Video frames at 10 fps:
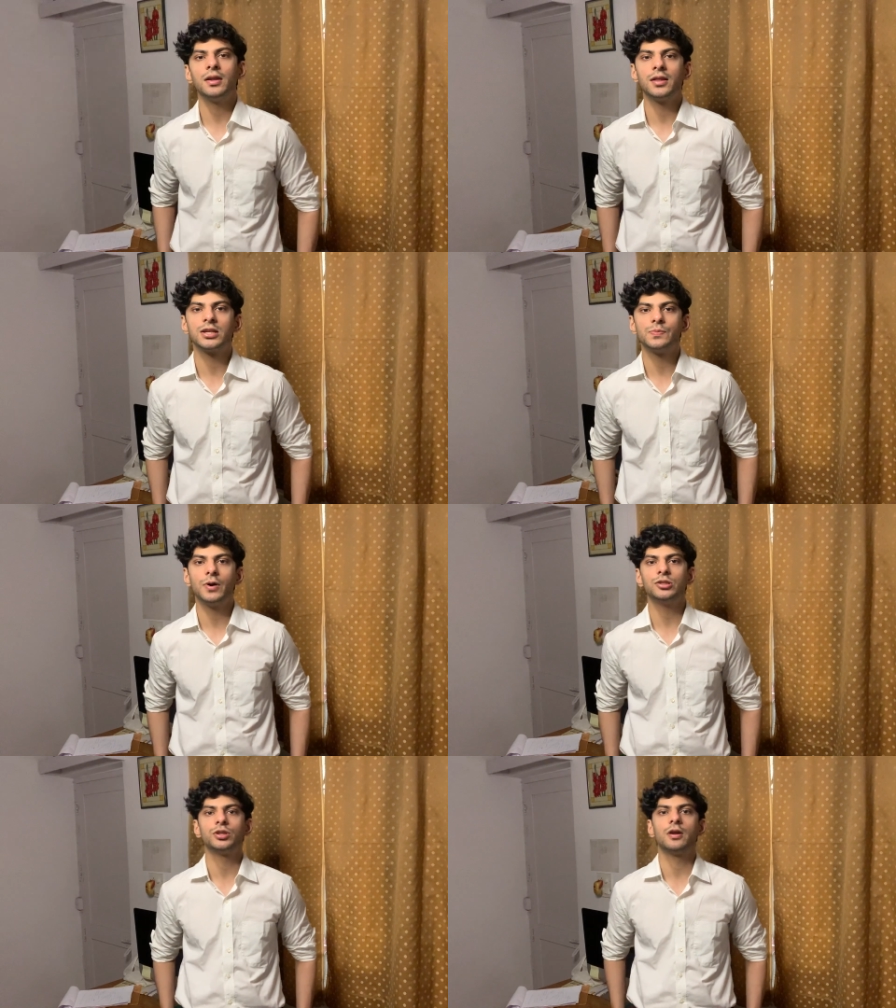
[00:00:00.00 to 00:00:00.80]
the
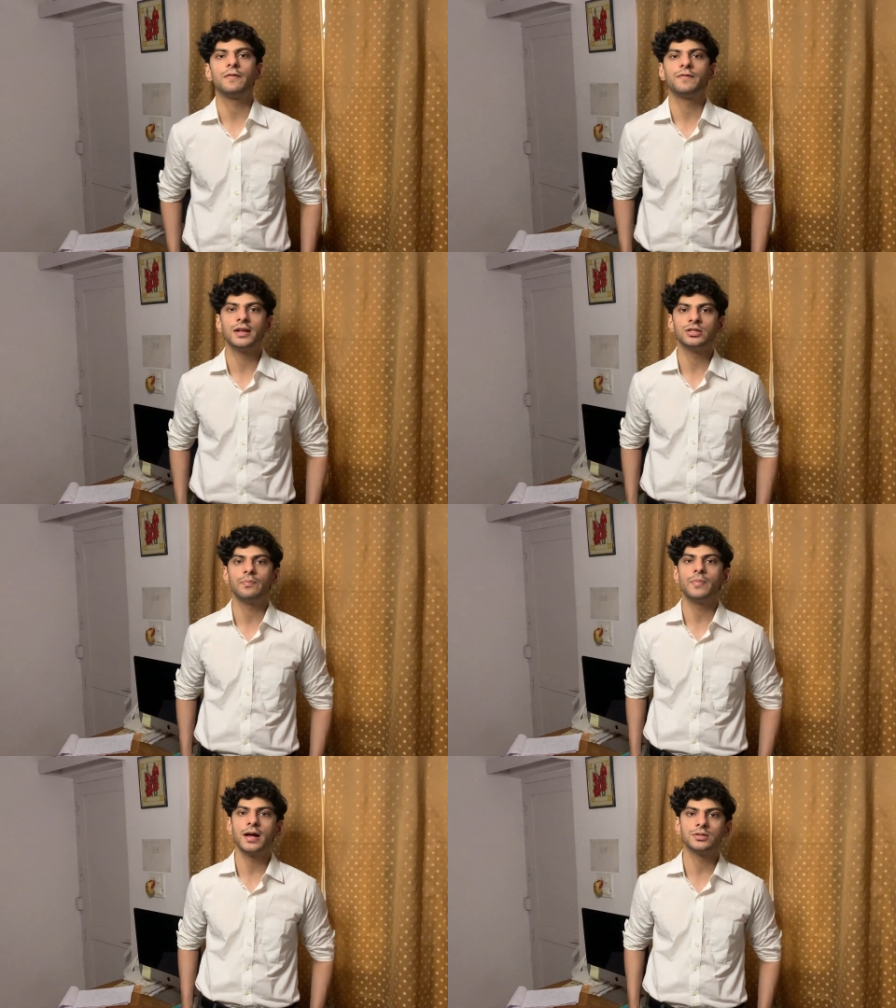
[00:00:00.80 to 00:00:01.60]
expulsion of French
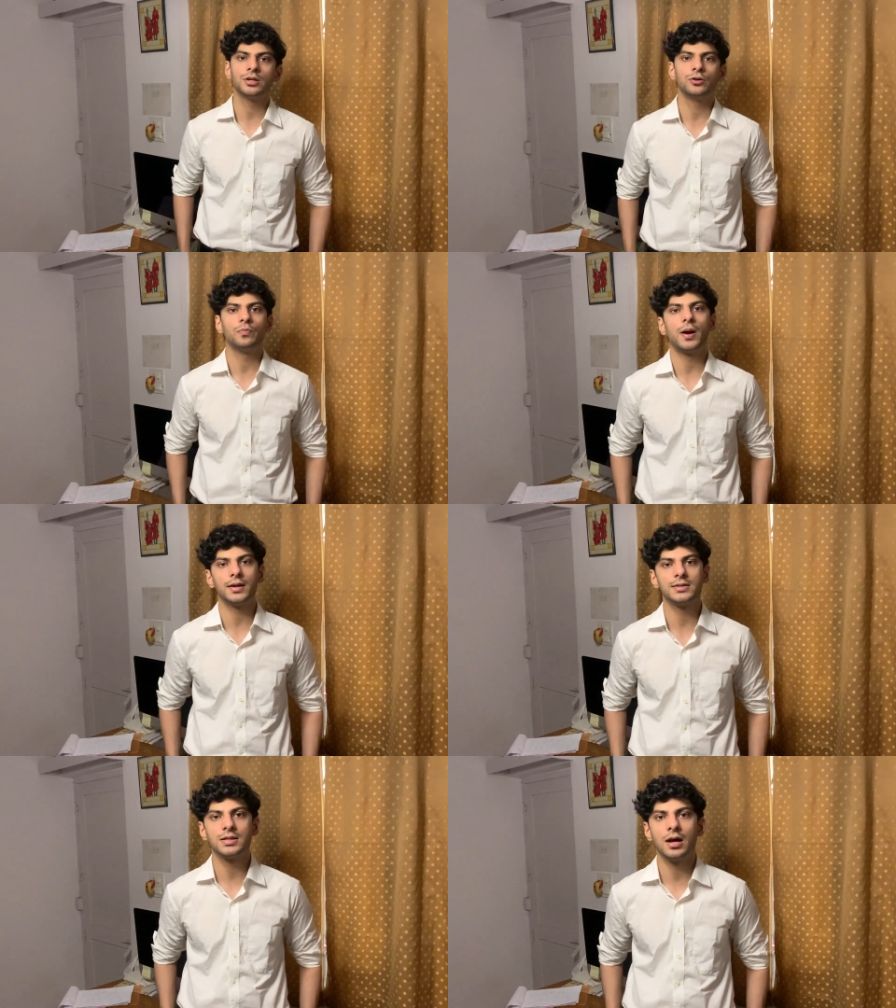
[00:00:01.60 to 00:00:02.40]
ambassador to
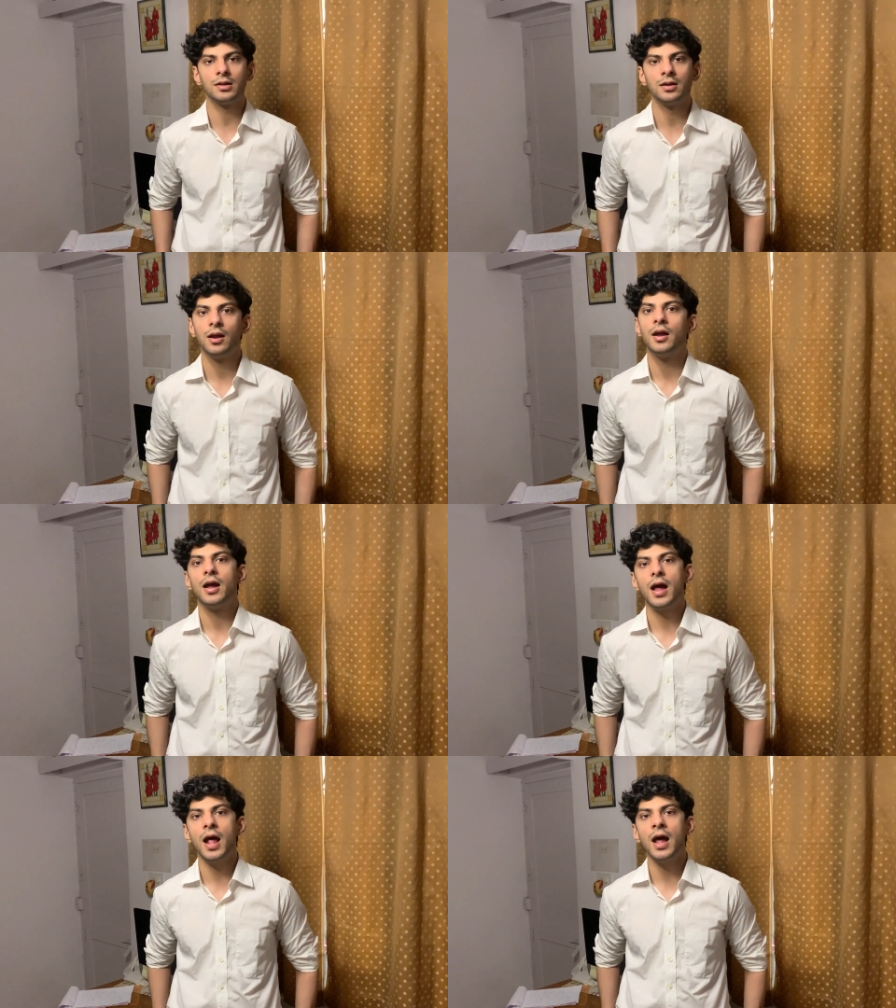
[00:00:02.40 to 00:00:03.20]
Pakistan
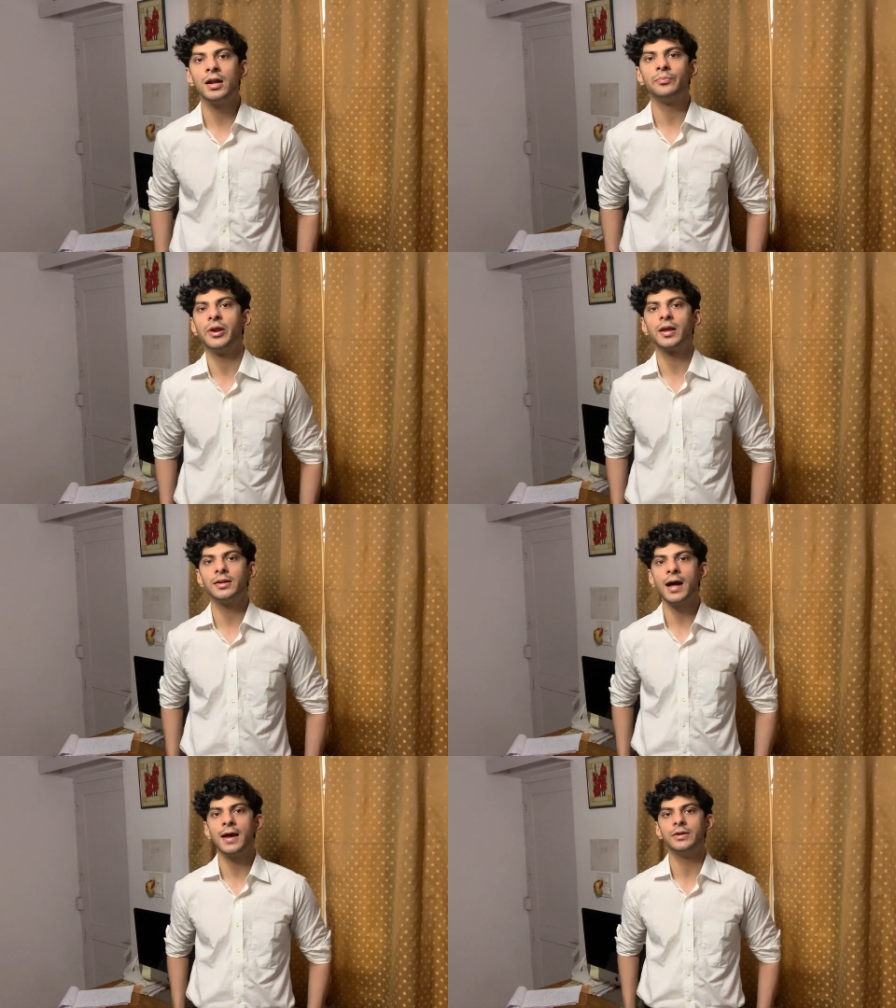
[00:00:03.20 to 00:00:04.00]
and breaking
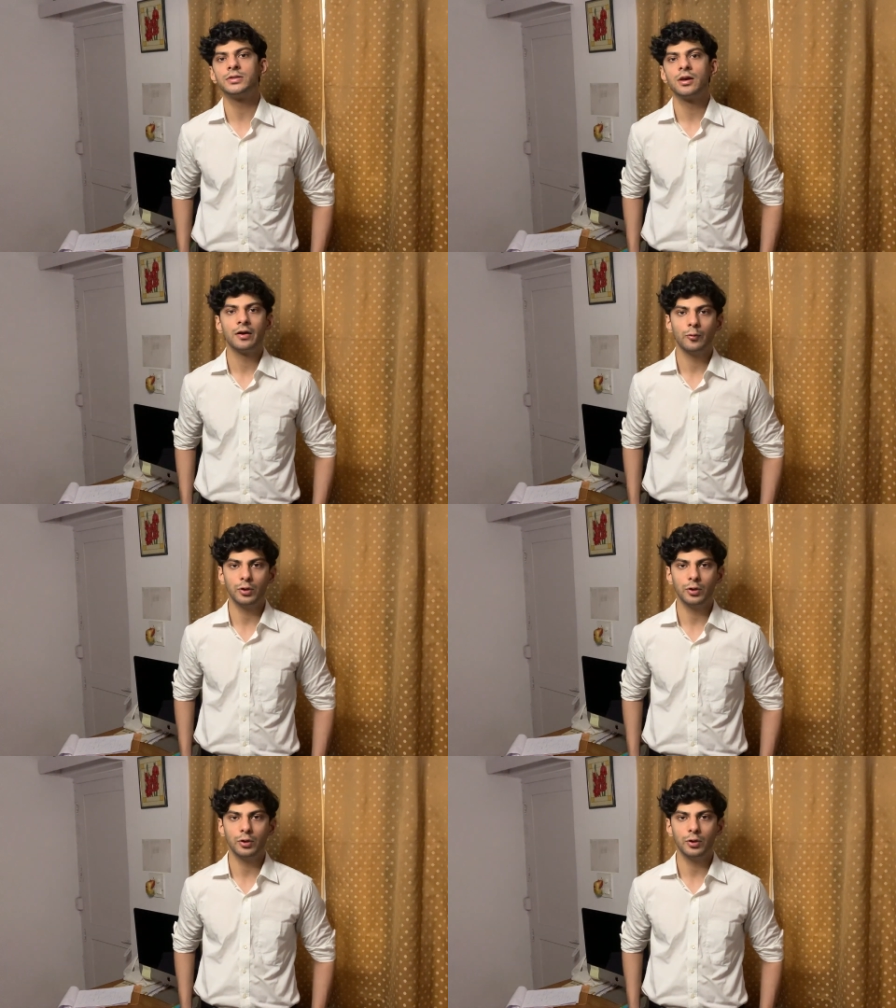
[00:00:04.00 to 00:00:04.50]
ties with